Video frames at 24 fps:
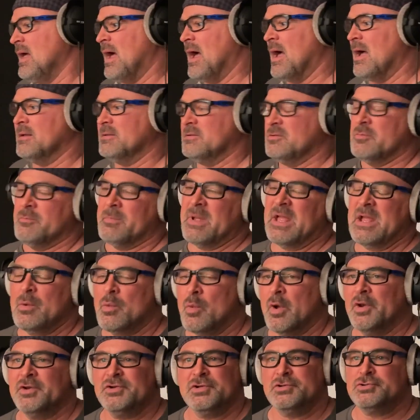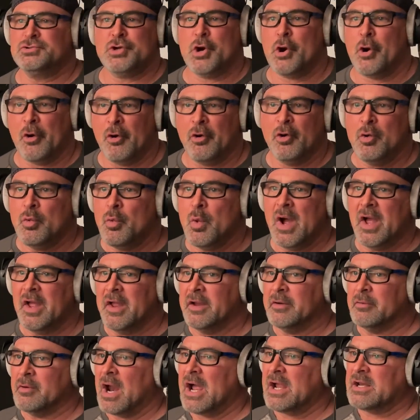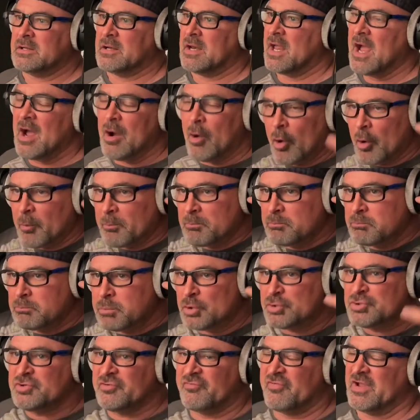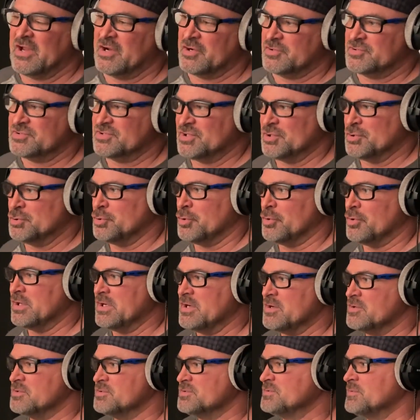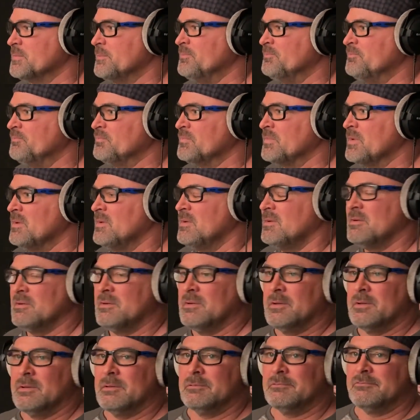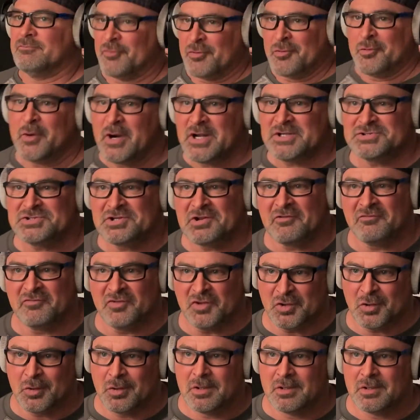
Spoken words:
you may want to turn away right now or put your fingers in your ears. For the rest of you,